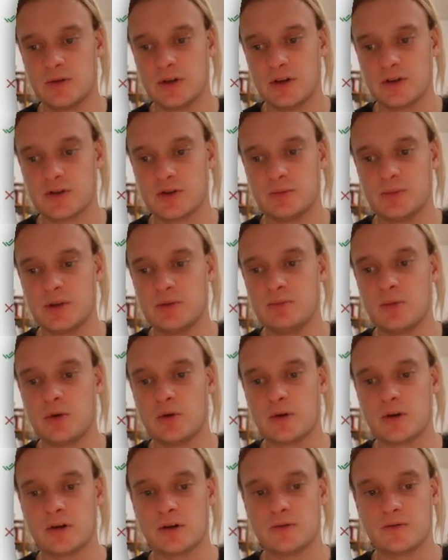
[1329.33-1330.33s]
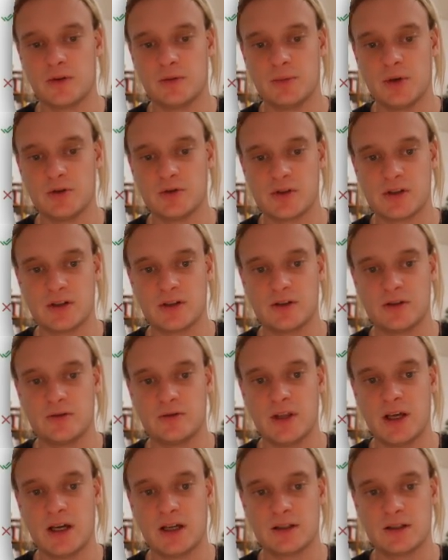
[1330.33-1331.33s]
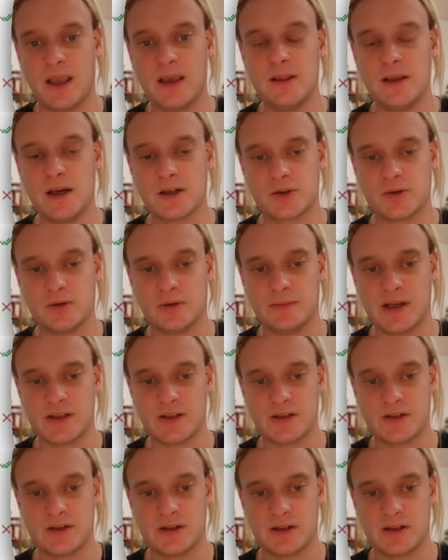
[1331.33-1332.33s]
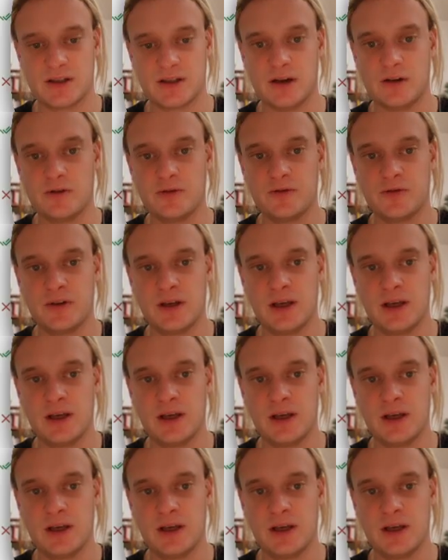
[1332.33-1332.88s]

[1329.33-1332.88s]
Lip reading: also be more verbose and include that in the actual message itself.